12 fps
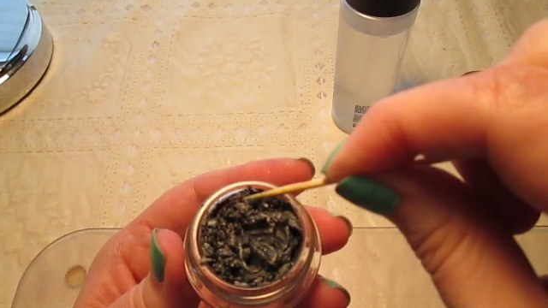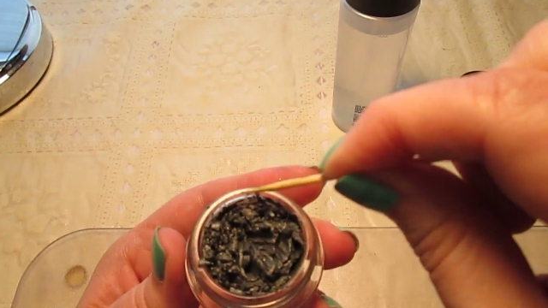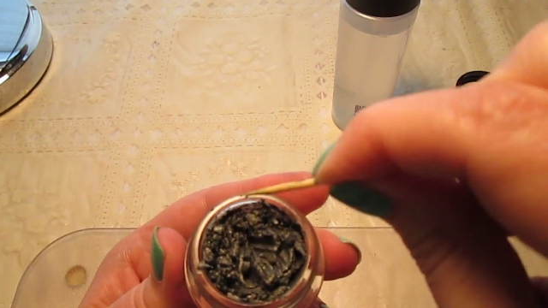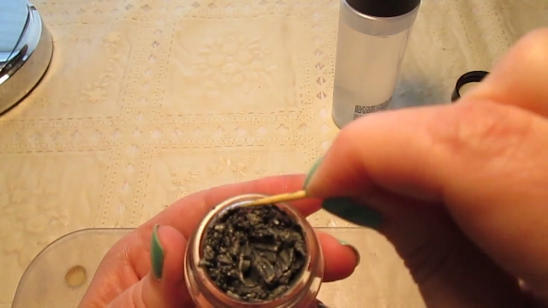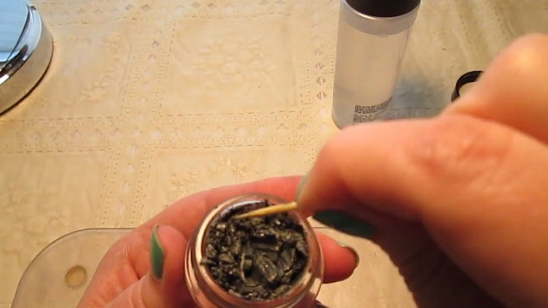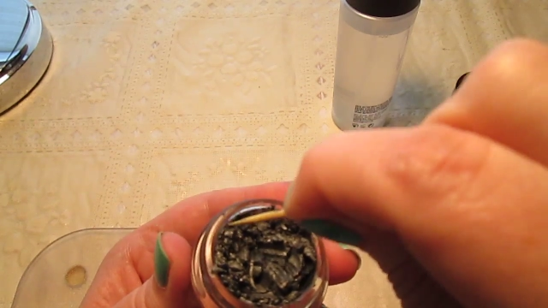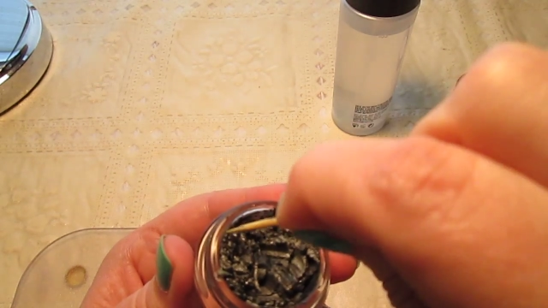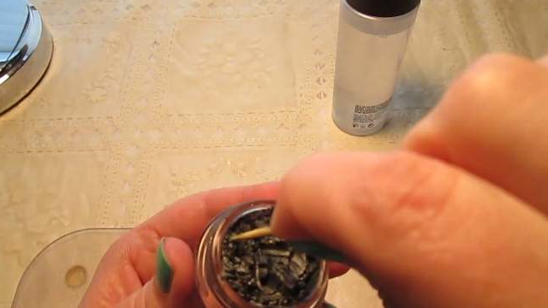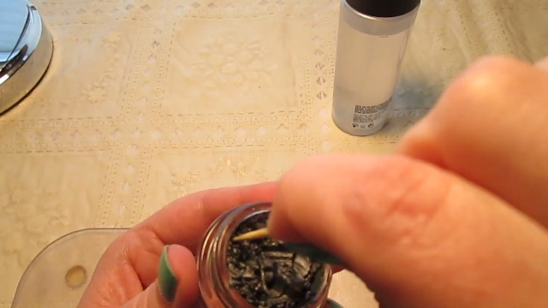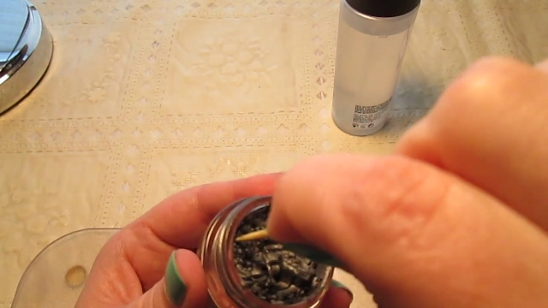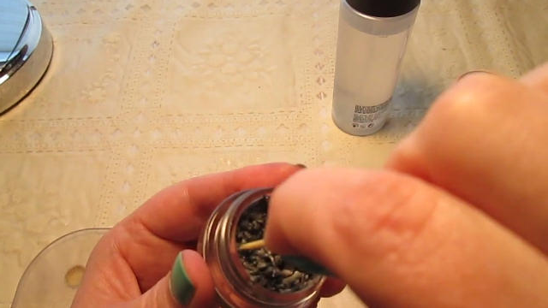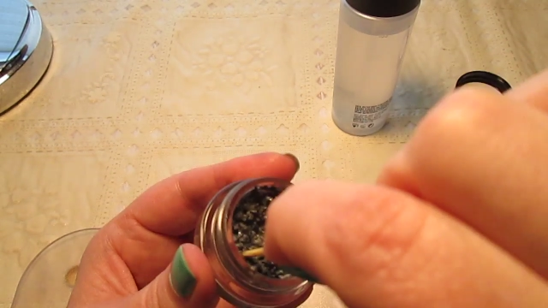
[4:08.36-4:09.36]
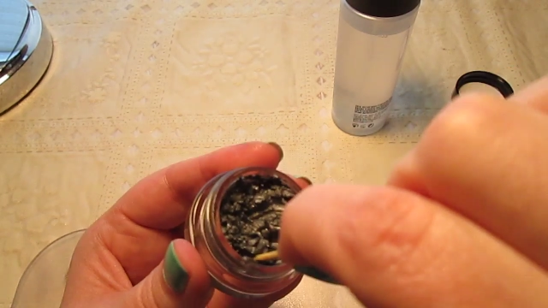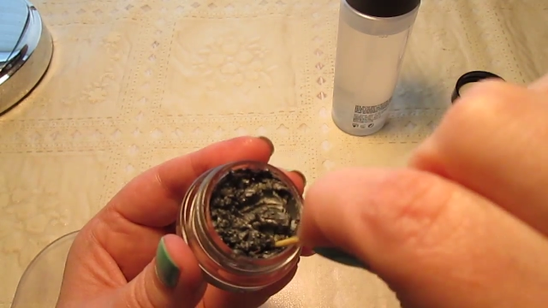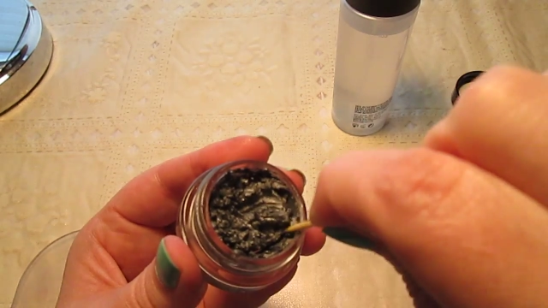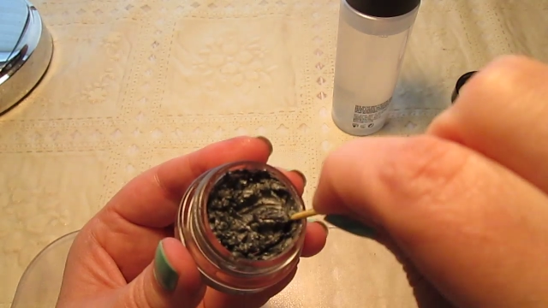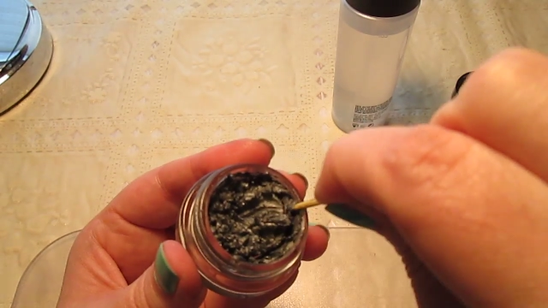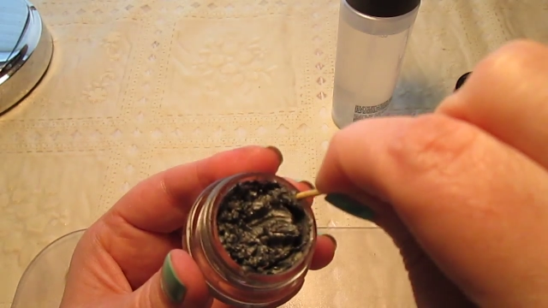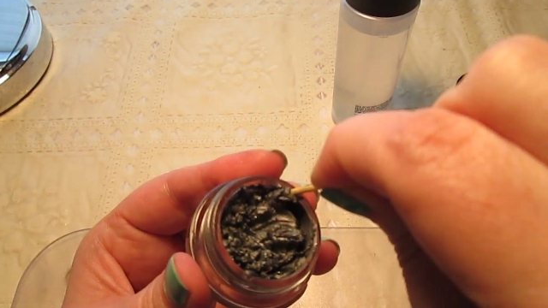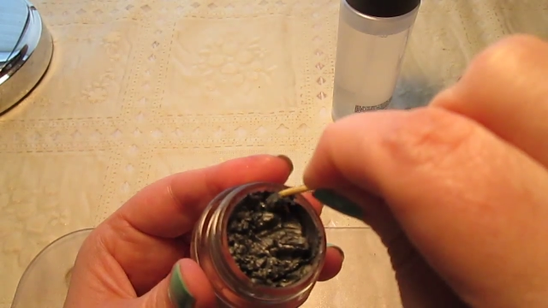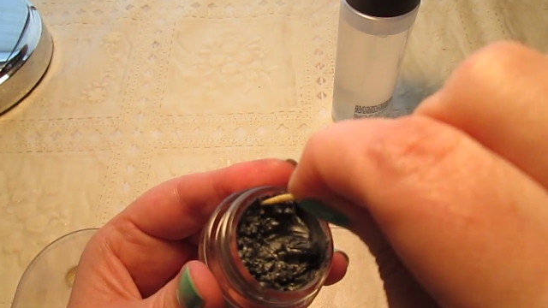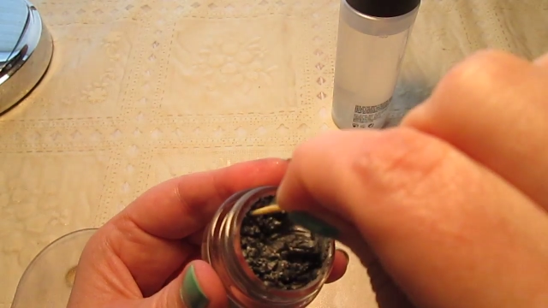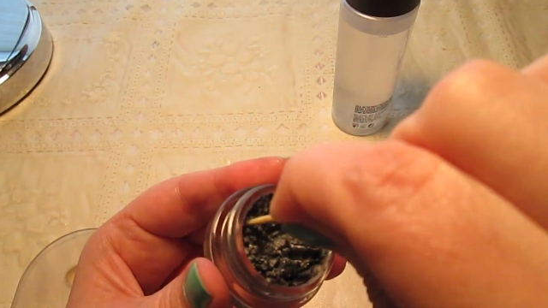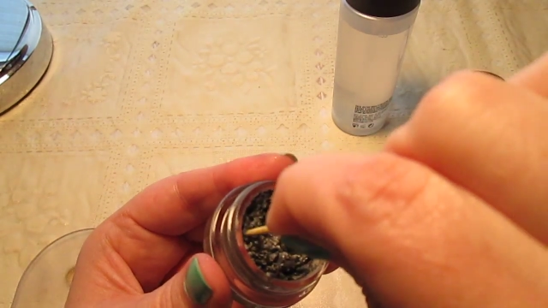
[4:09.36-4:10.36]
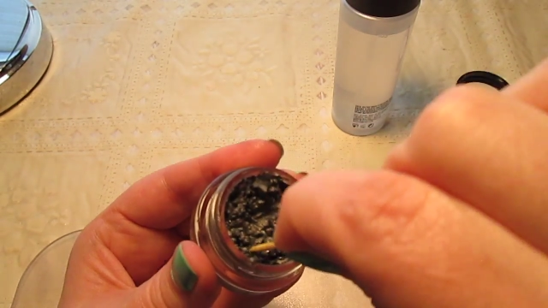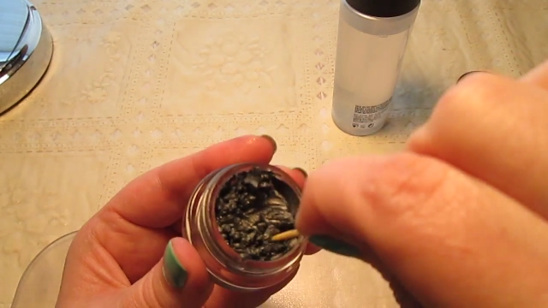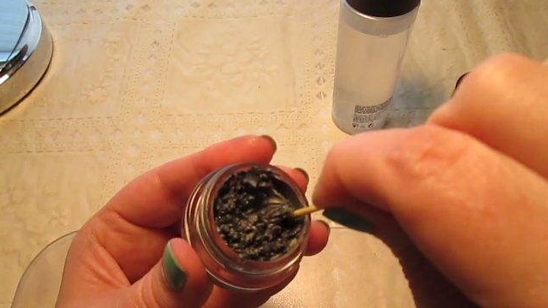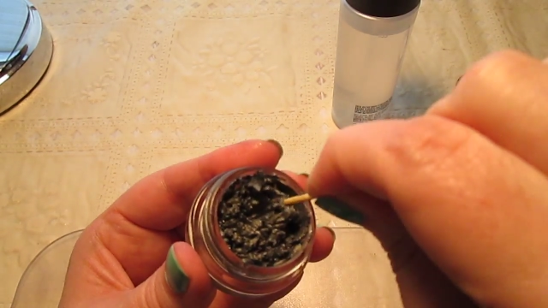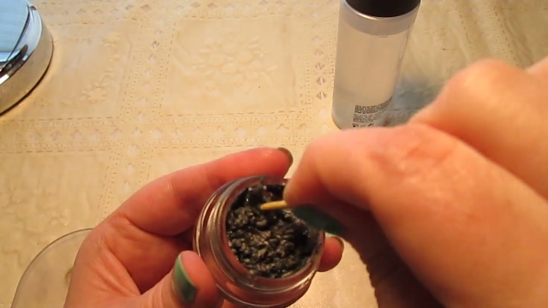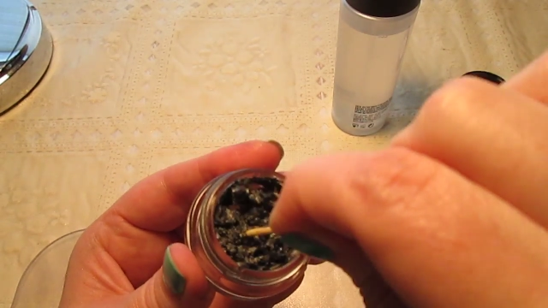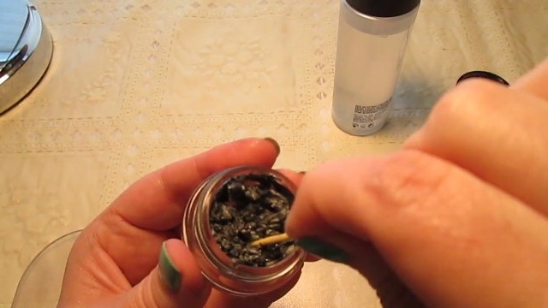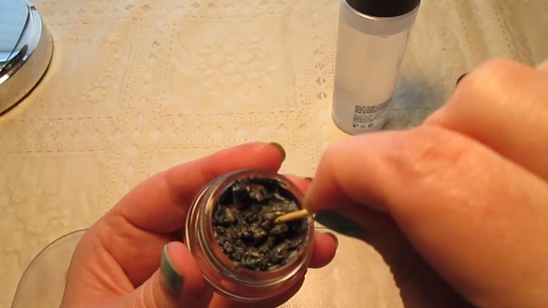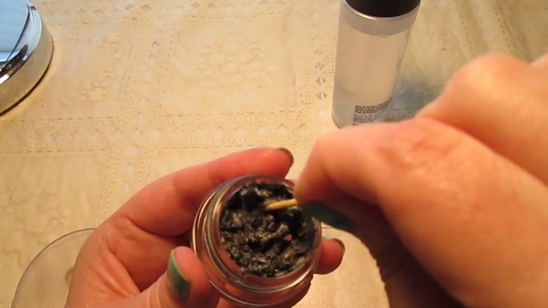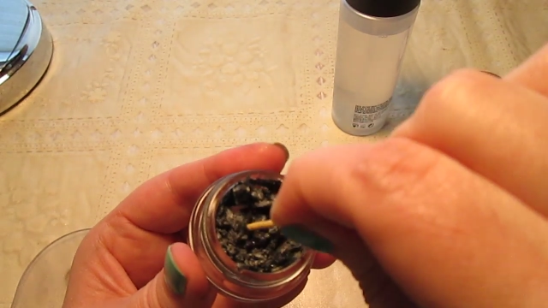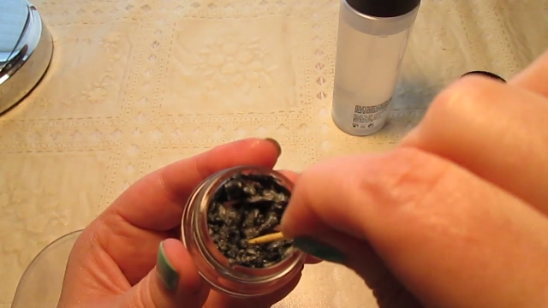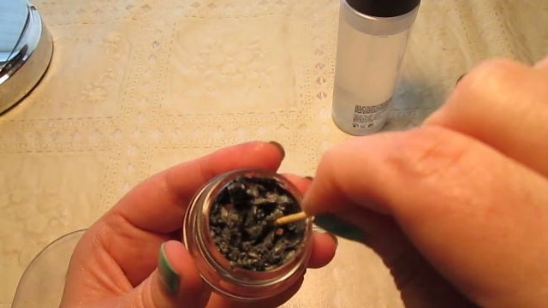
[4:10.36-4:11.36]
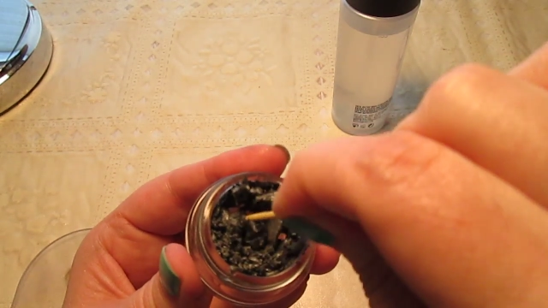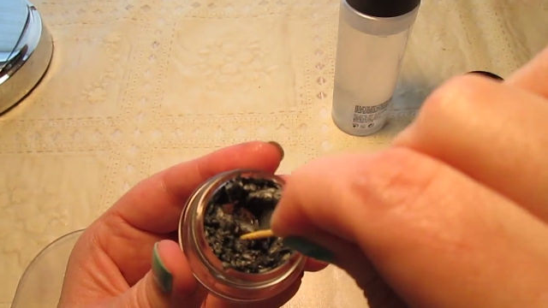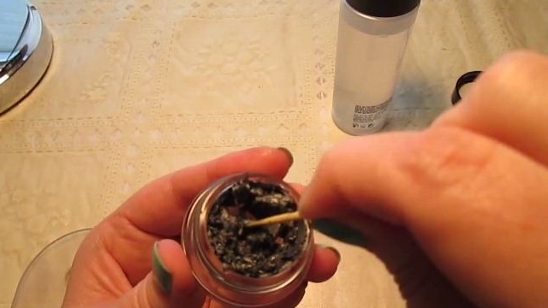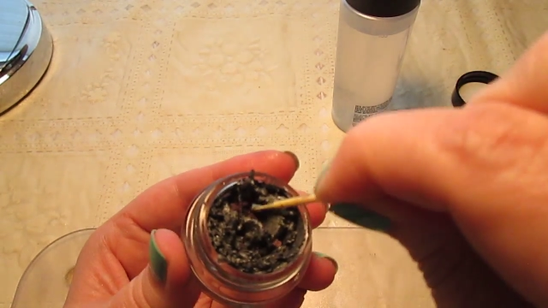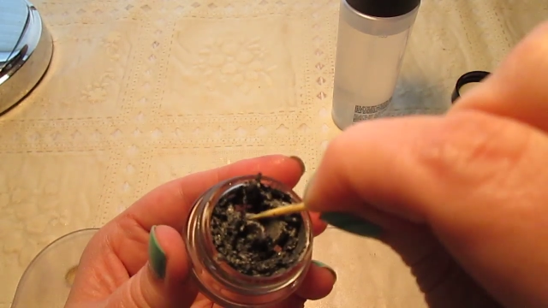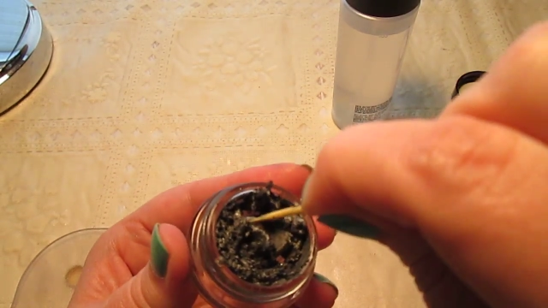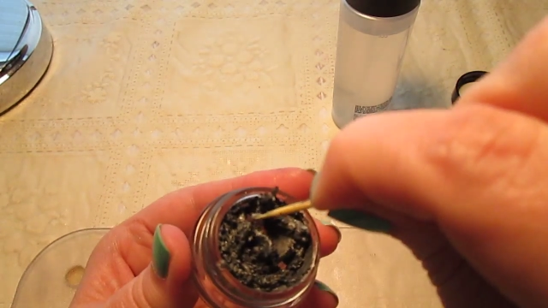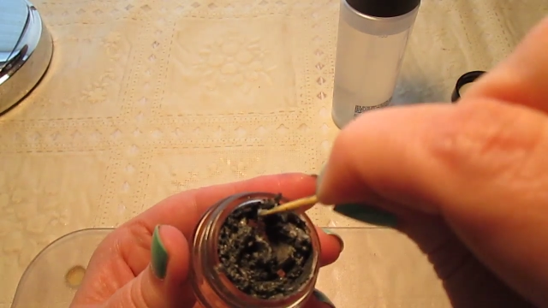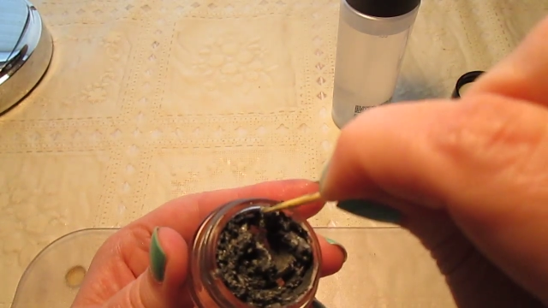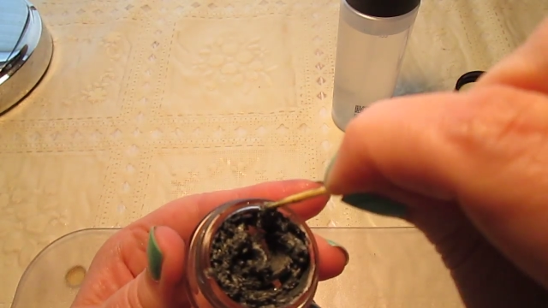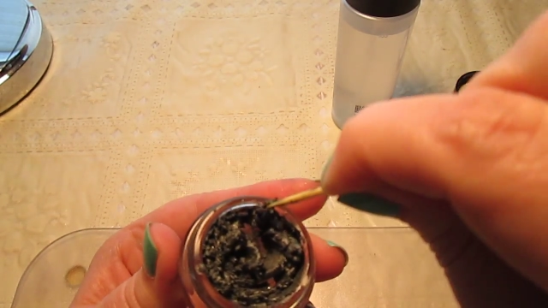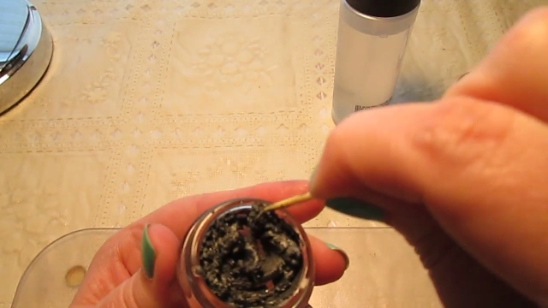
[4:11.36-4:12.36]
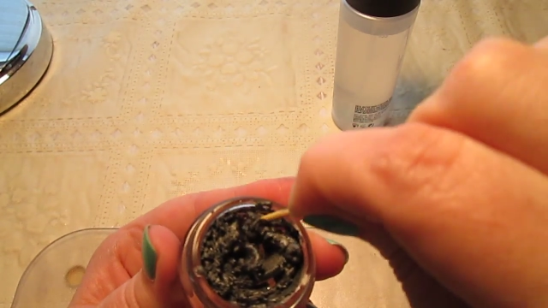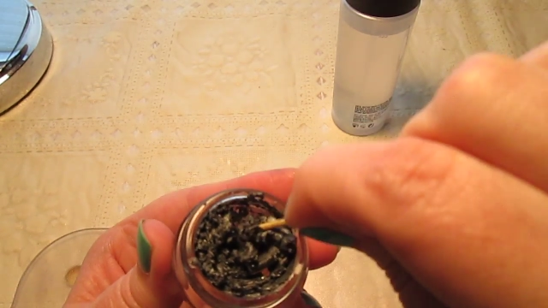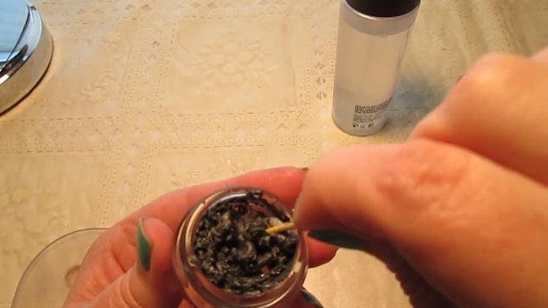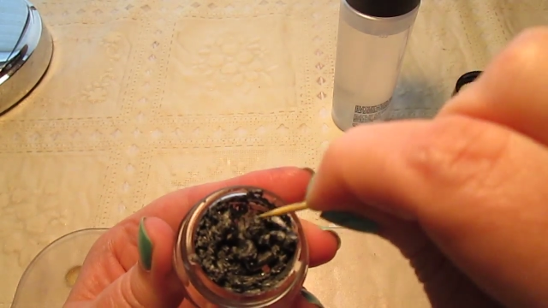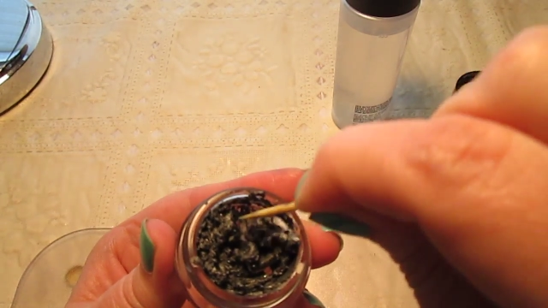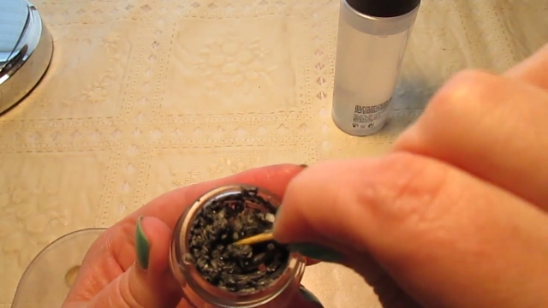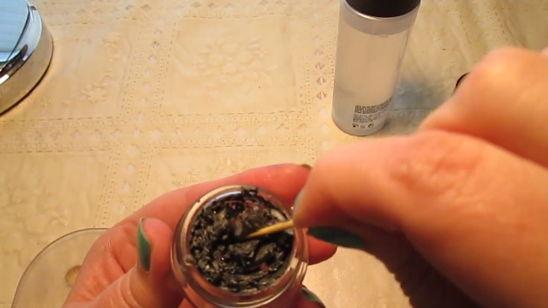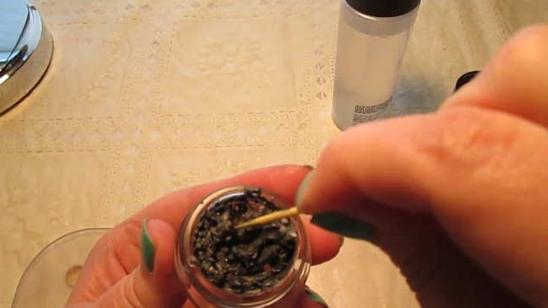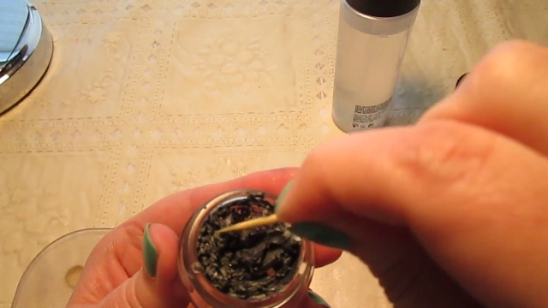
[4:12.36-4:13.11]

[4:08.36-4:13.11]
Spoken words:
(no speaker visible)